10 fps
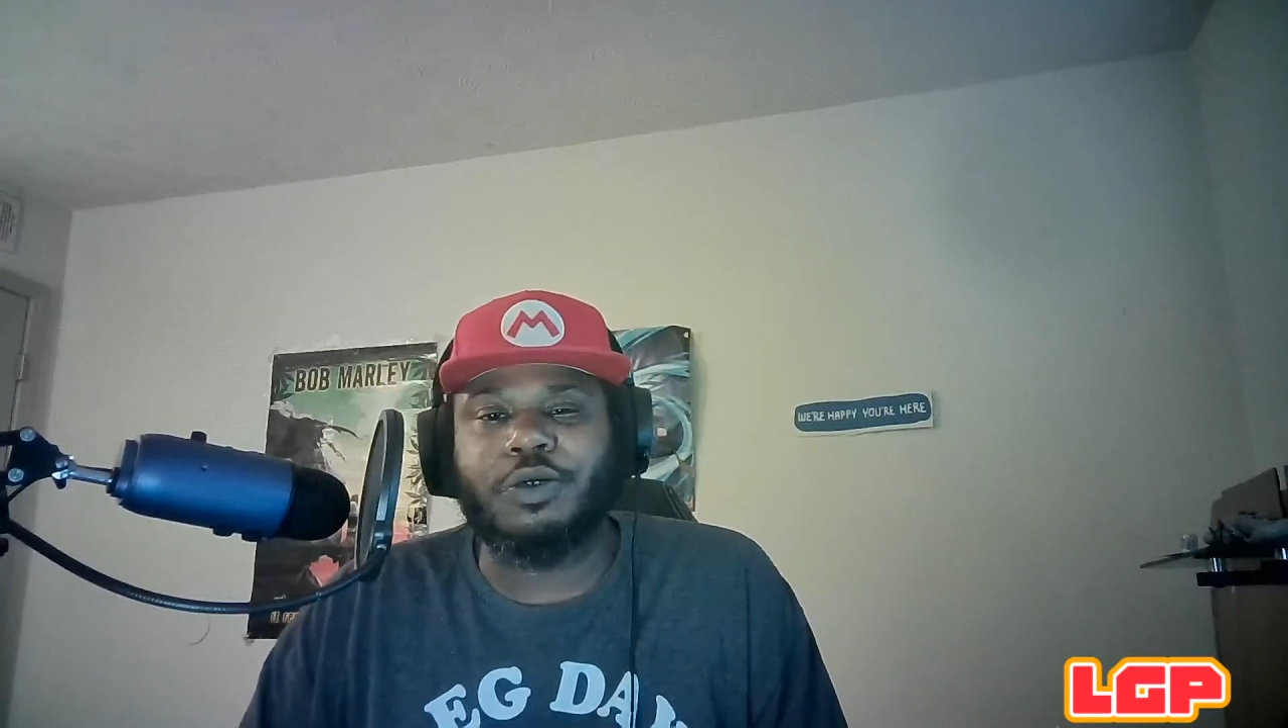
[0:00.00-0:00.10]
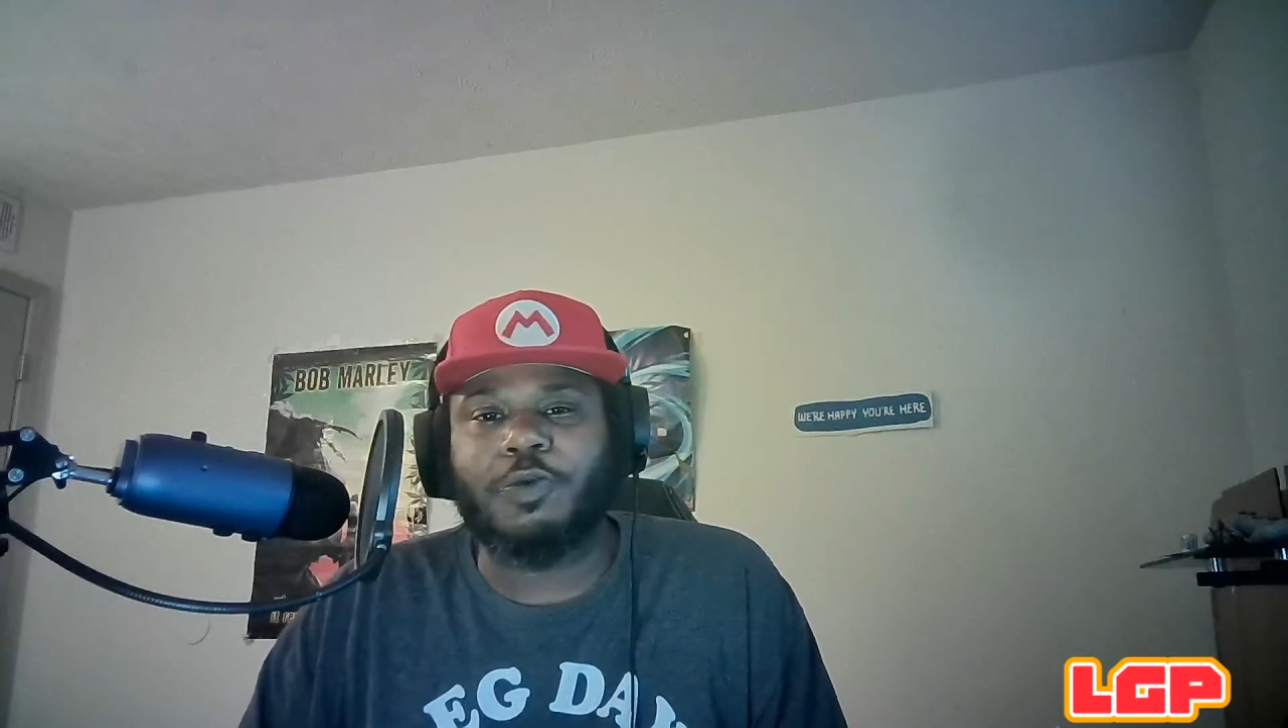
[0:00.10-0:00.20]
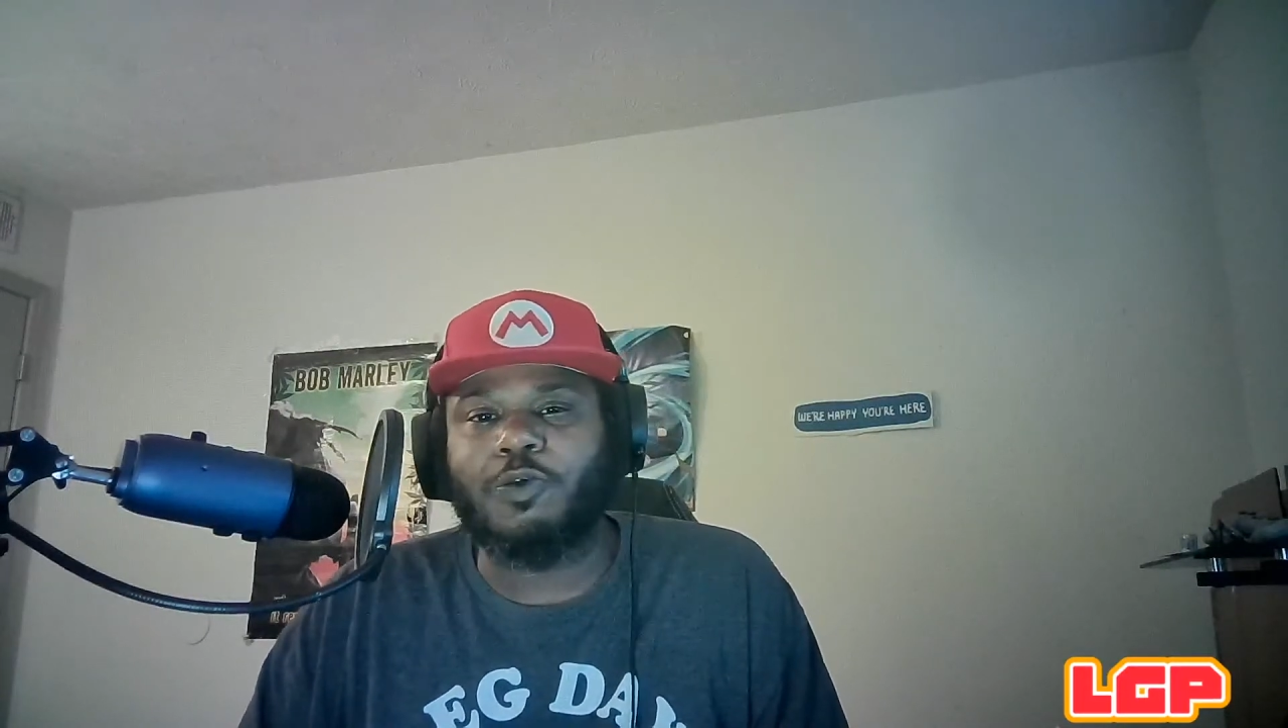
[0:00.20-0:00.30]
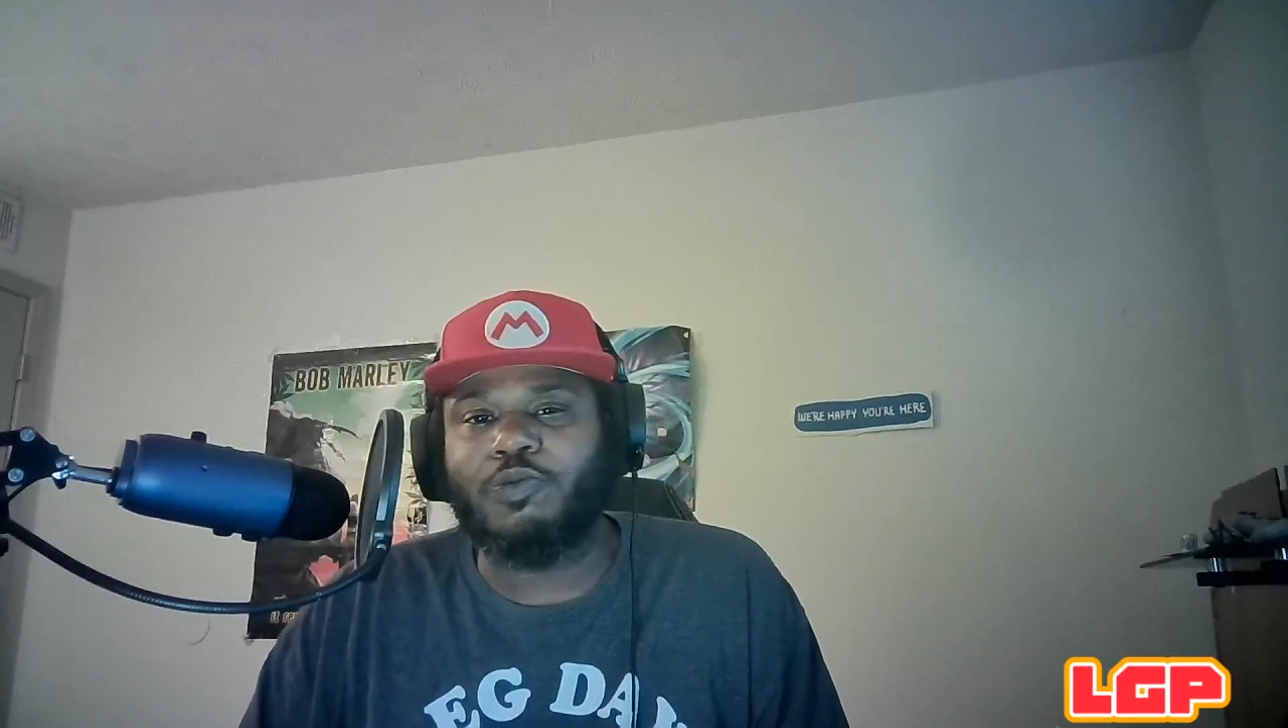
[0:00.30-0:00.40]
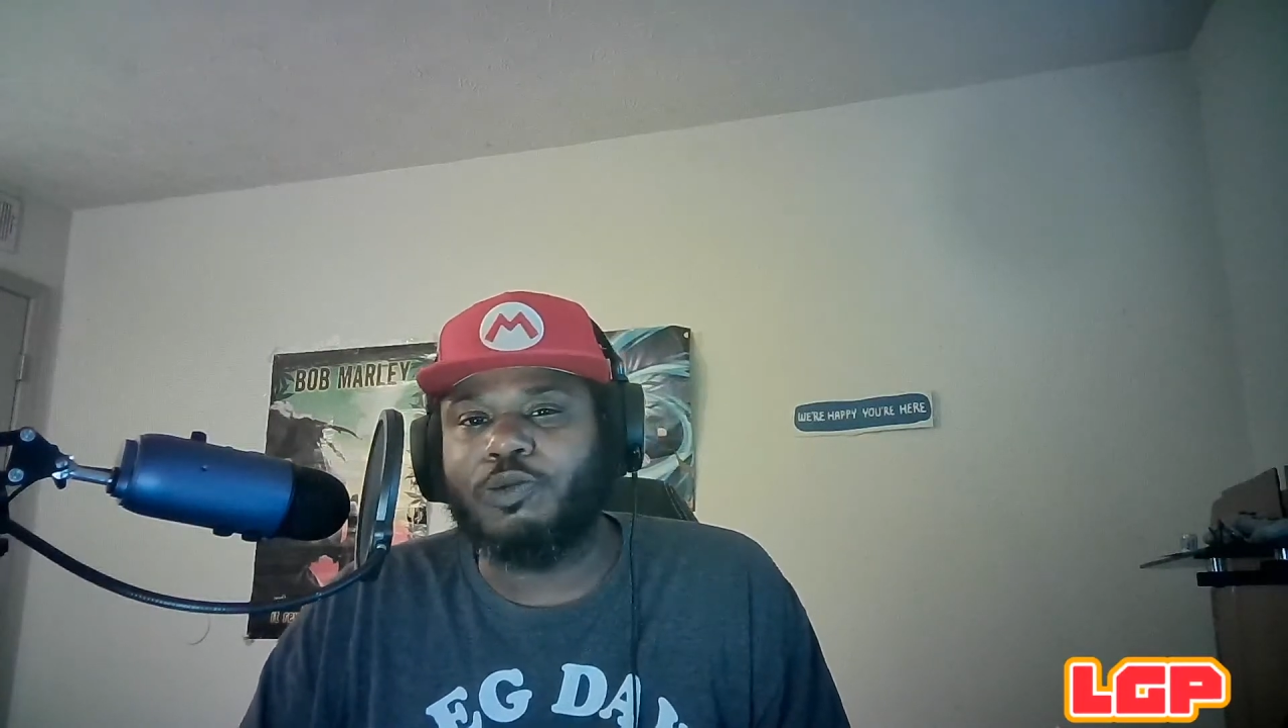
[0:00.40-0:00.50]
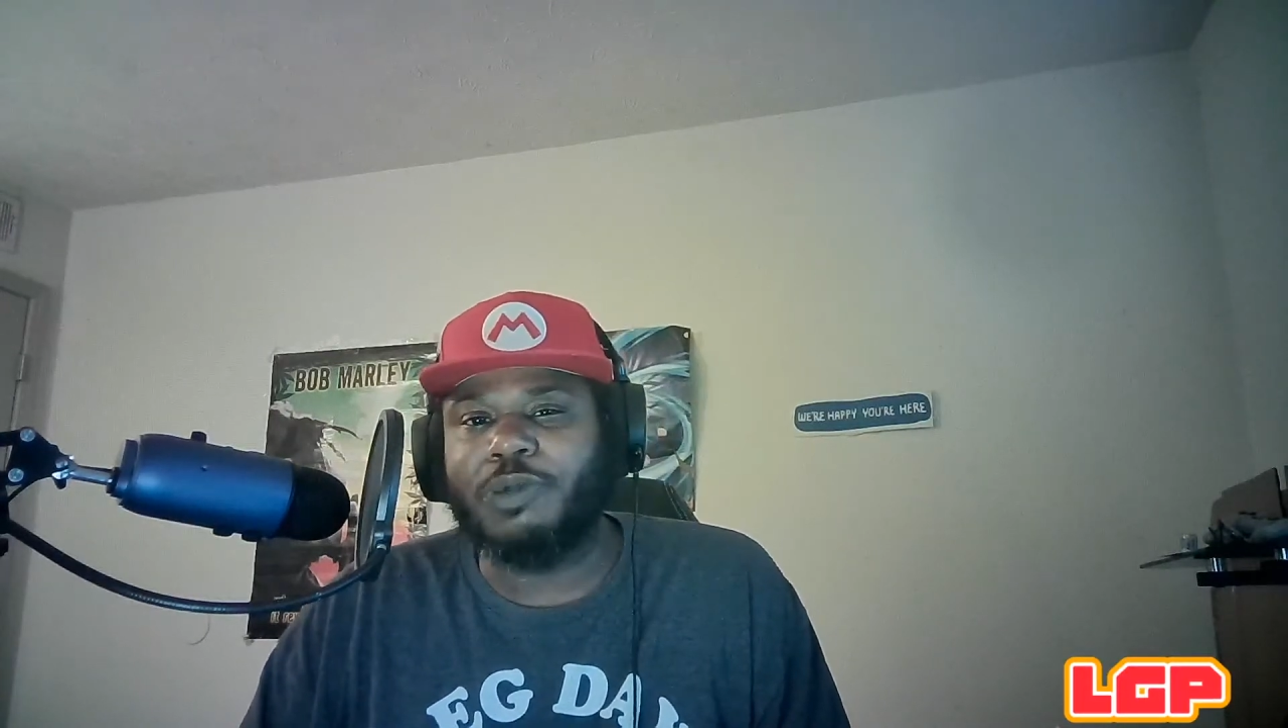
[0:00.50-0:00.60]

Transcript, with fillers: my book